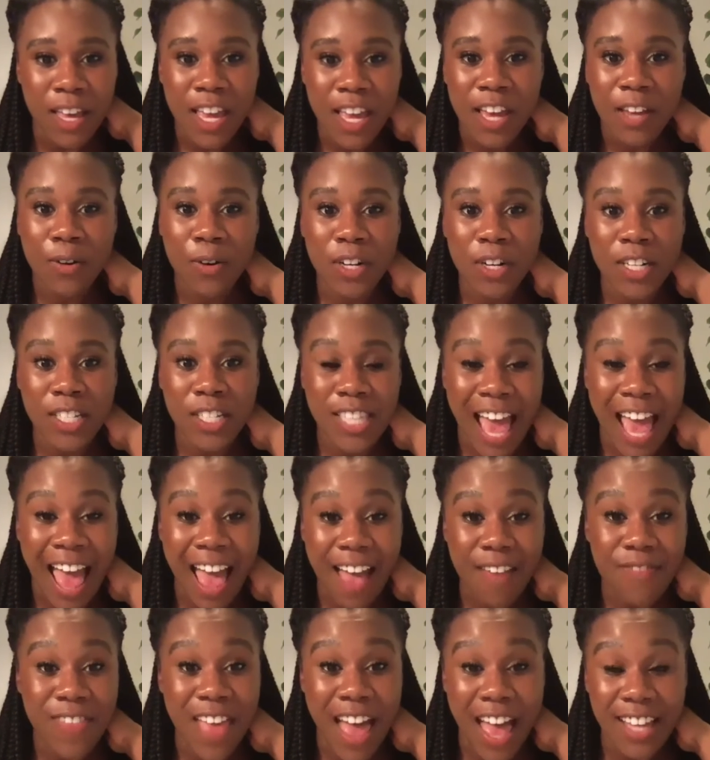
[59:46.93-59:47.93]
in order to
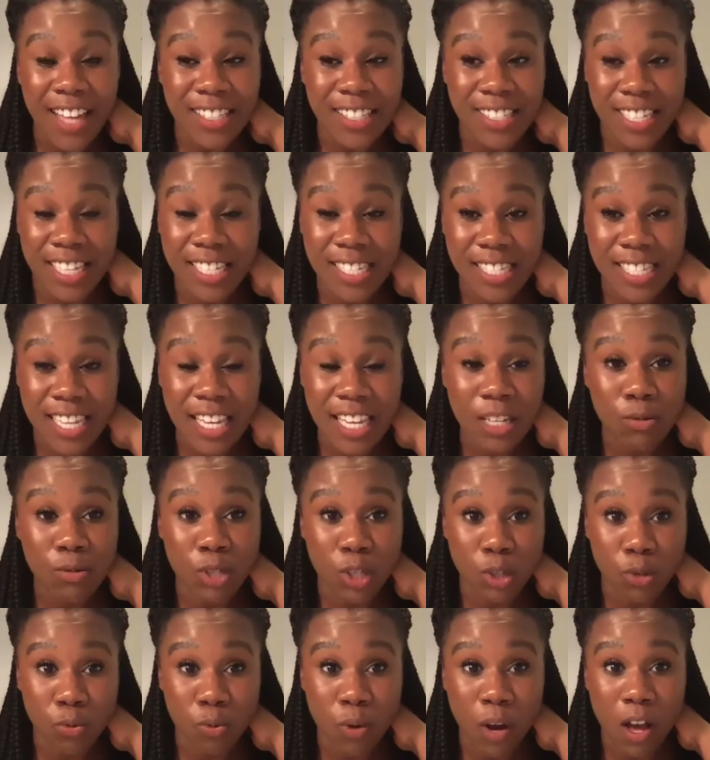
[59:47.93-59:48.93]
have that to continue to
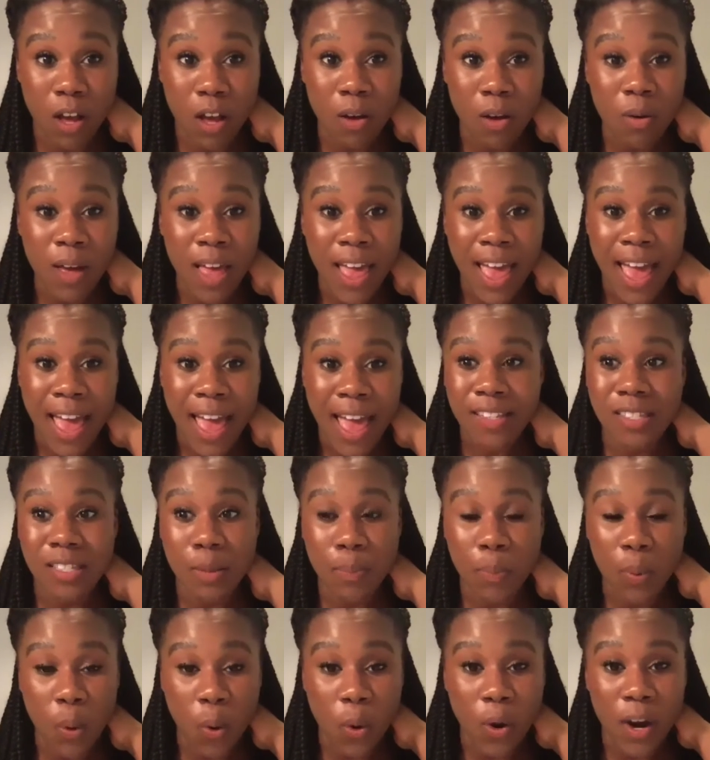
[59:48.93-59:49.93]
grow and
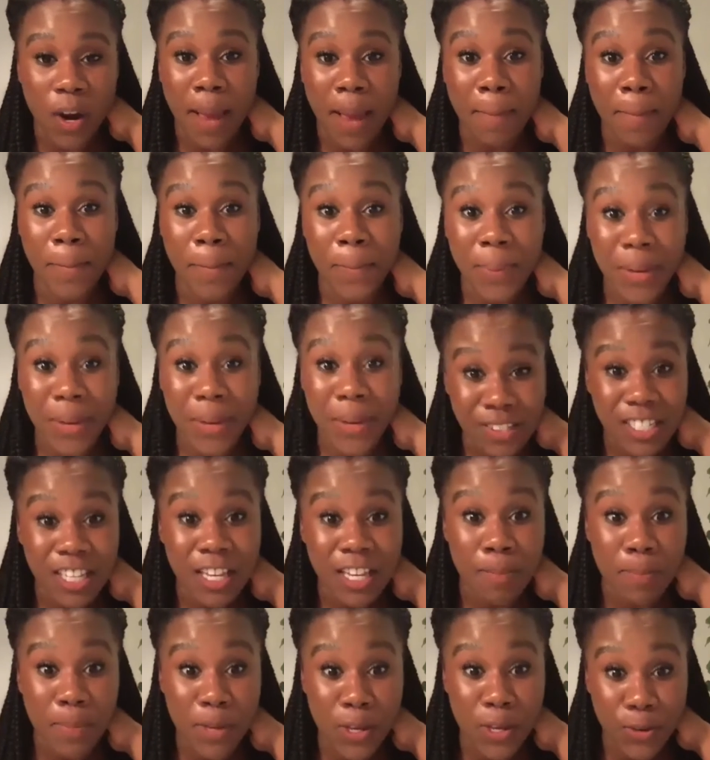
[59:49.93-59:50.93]
support and build
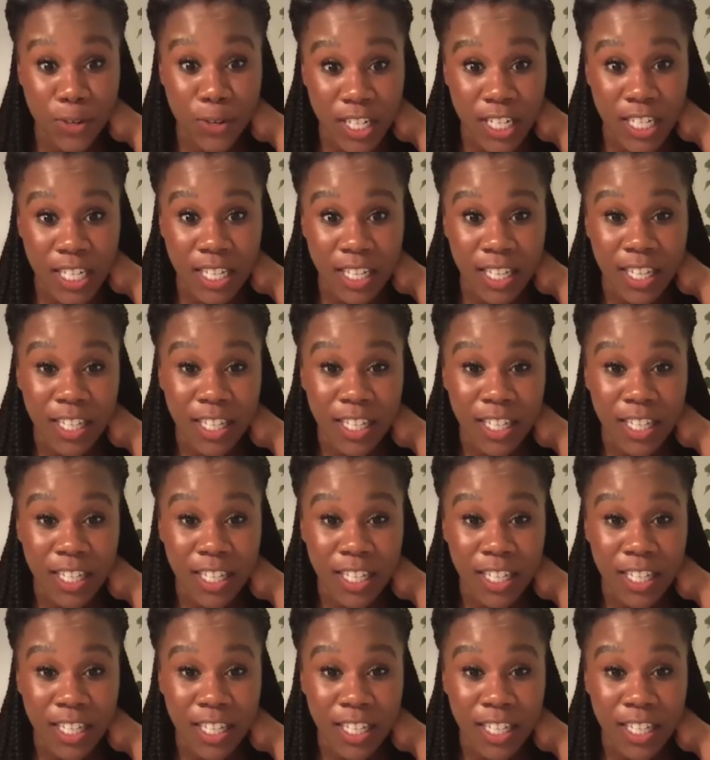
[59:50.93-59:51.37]
community